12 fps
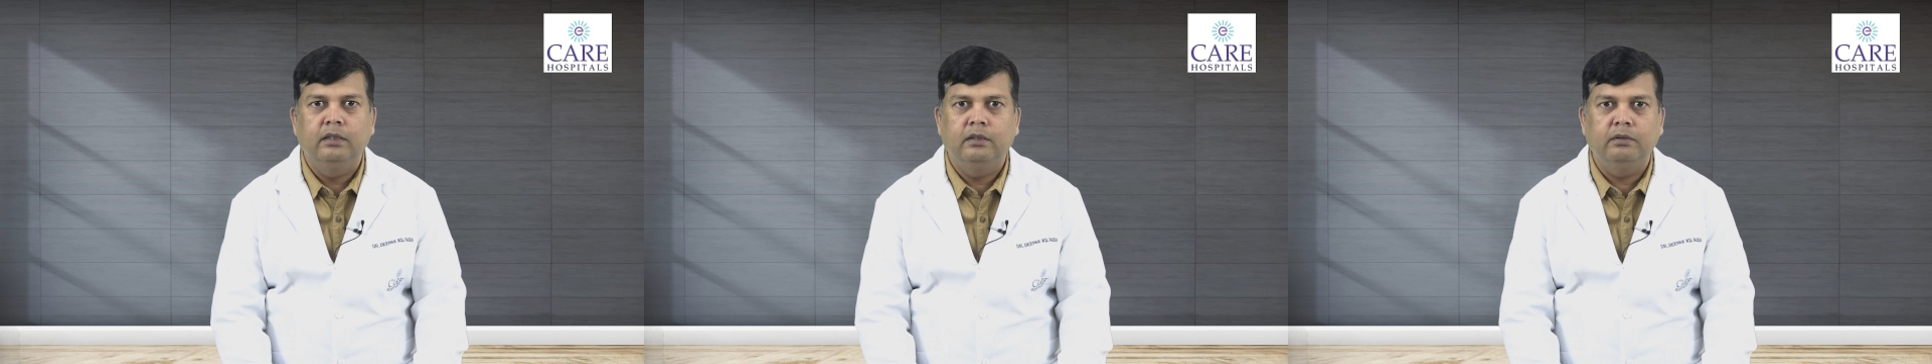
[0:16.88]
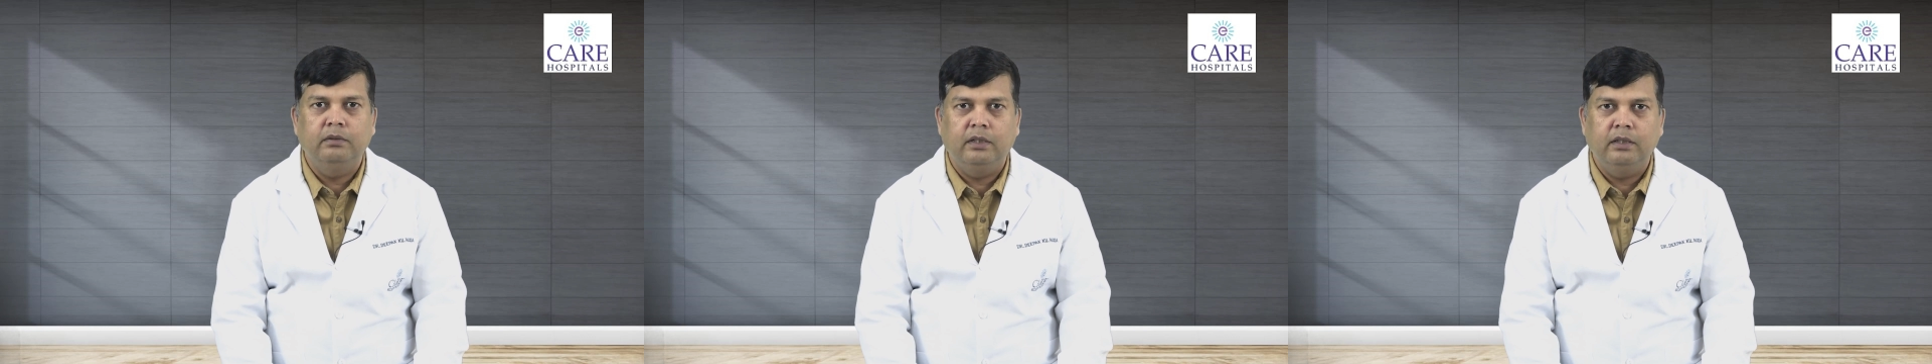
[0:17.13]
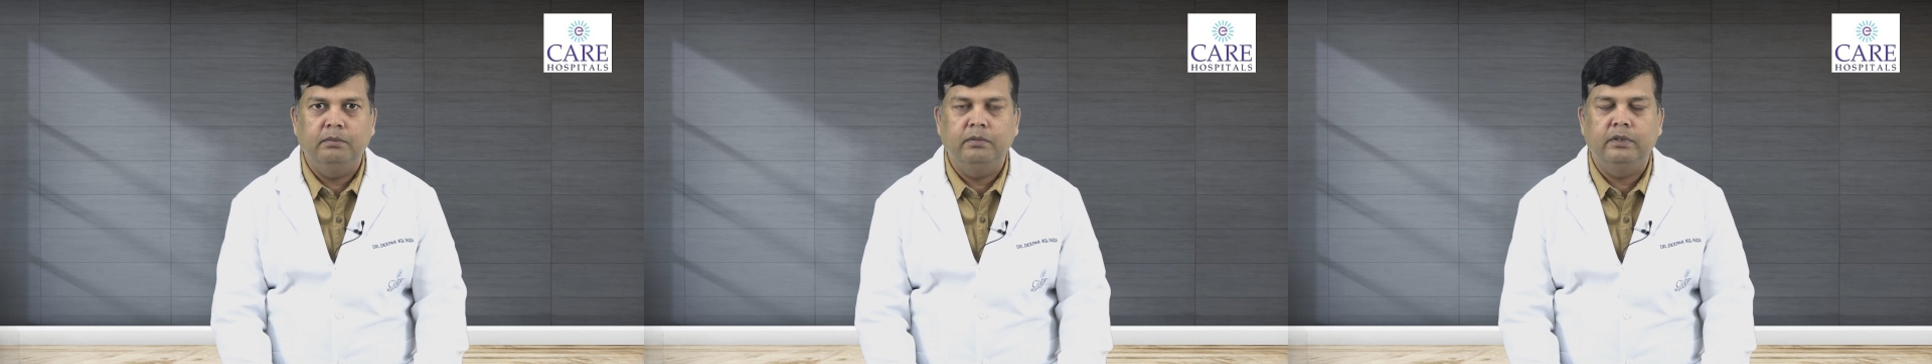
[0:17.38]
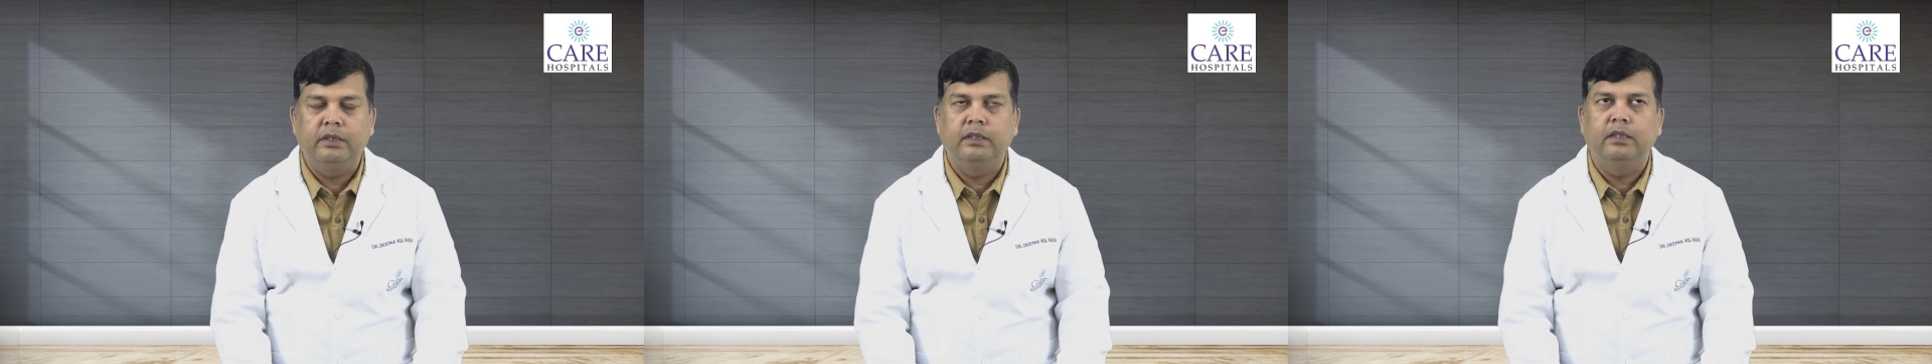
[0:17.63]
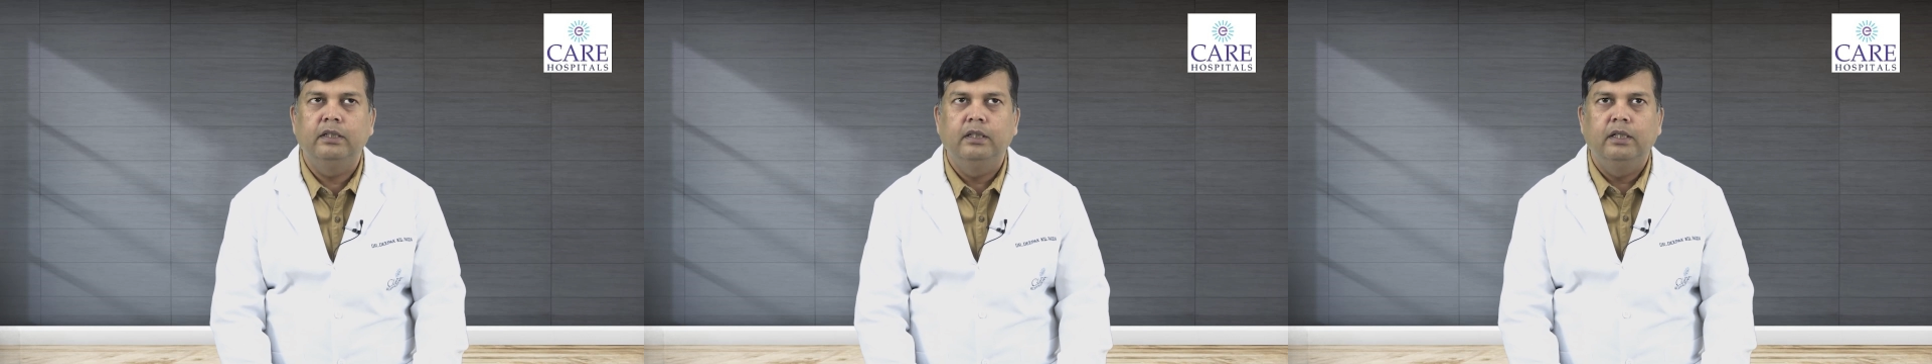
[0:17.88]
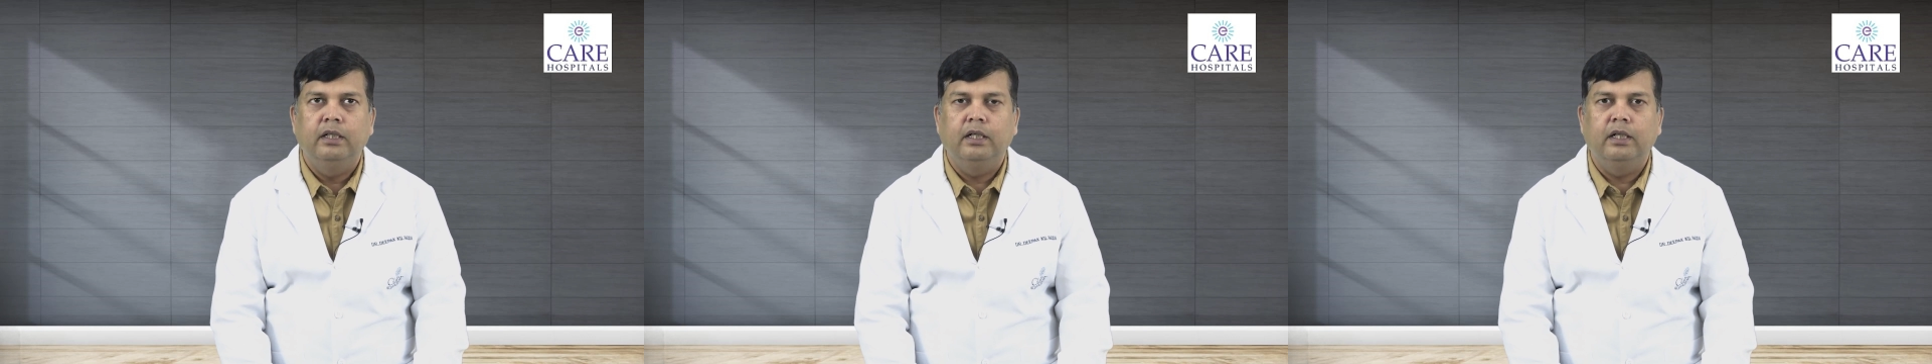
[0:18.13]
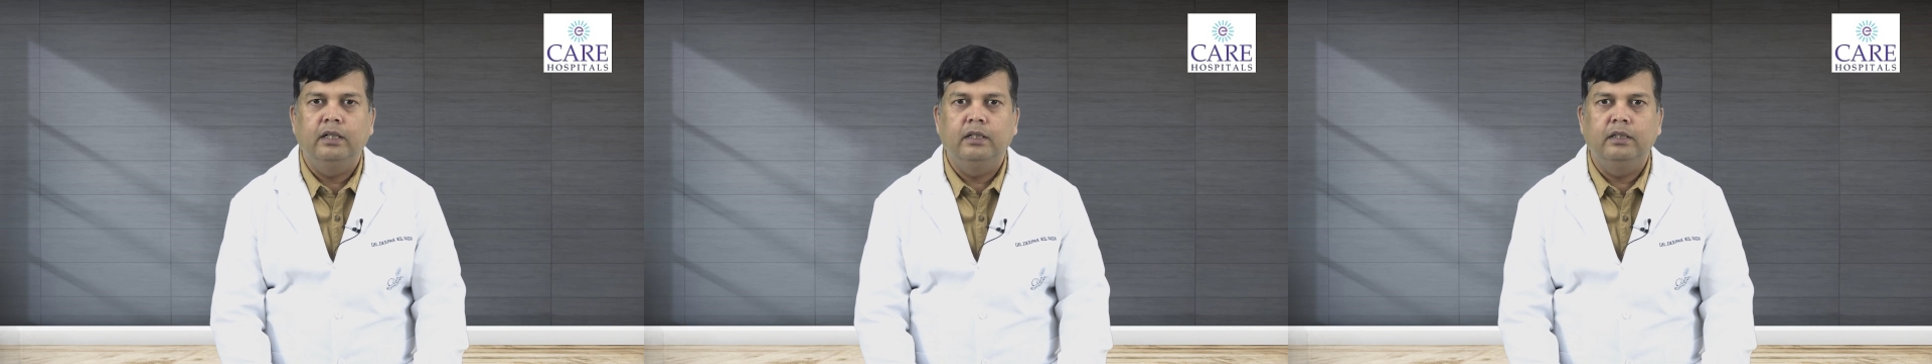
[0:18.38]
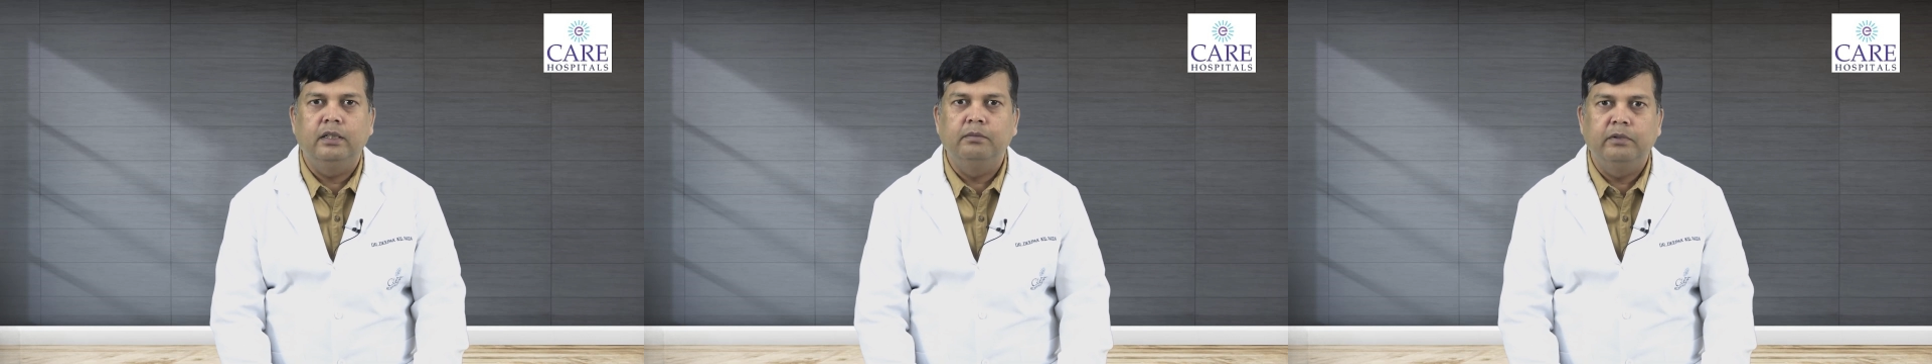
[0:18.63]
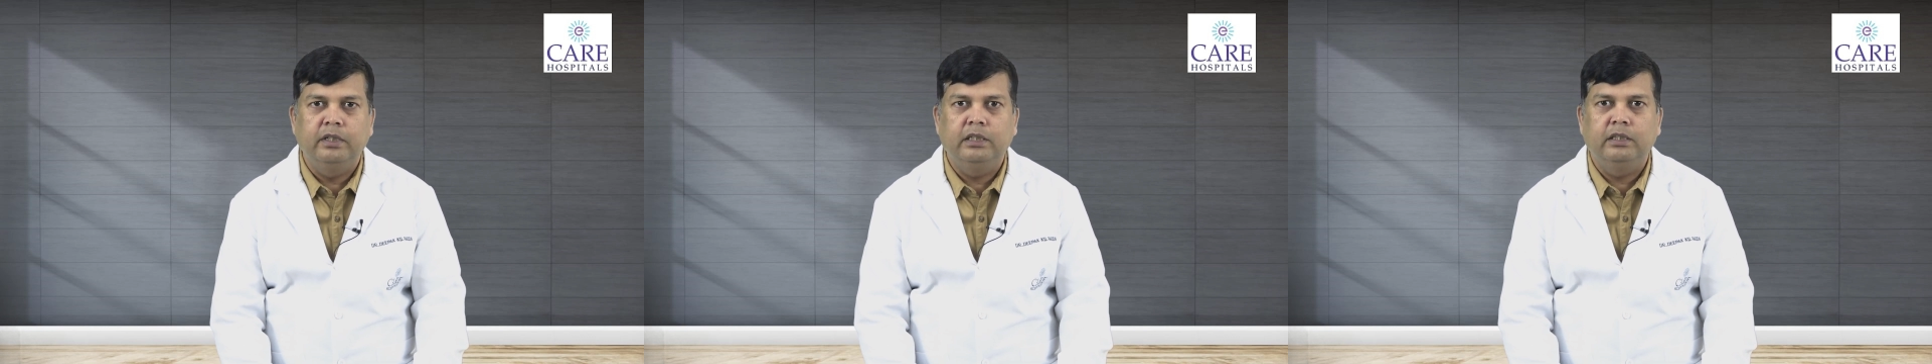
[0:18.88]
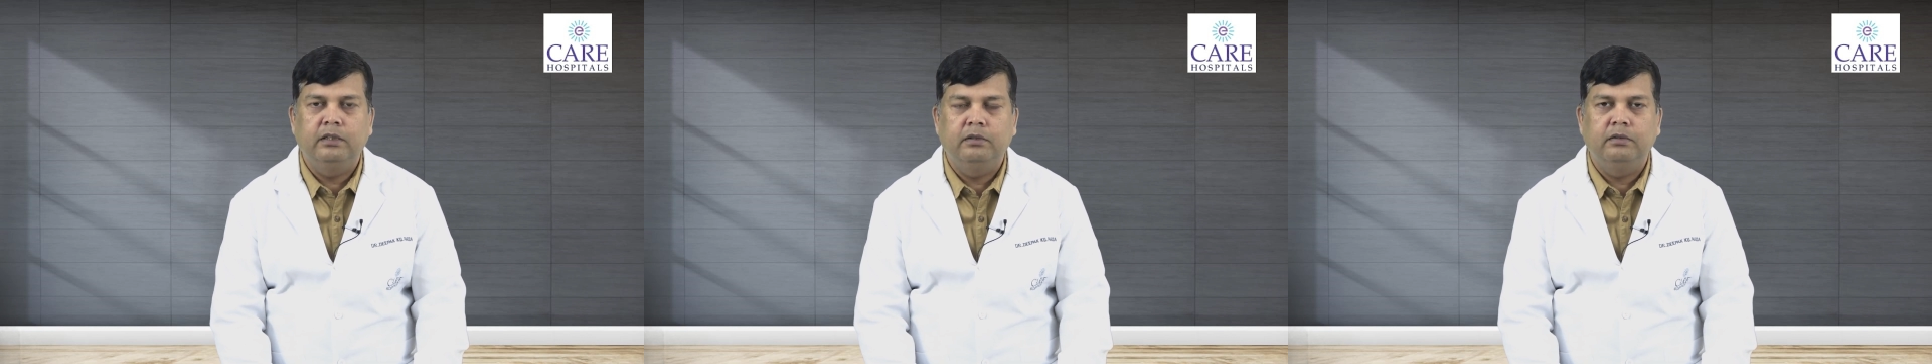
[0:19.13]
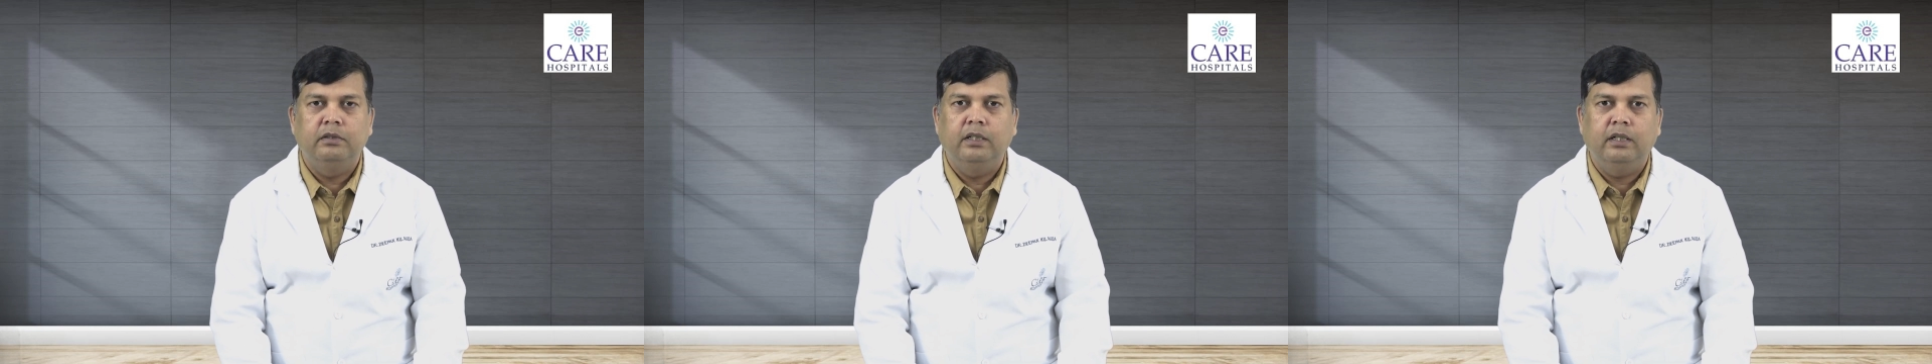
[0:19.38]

to ninety percent, and hemorrhagic stroke,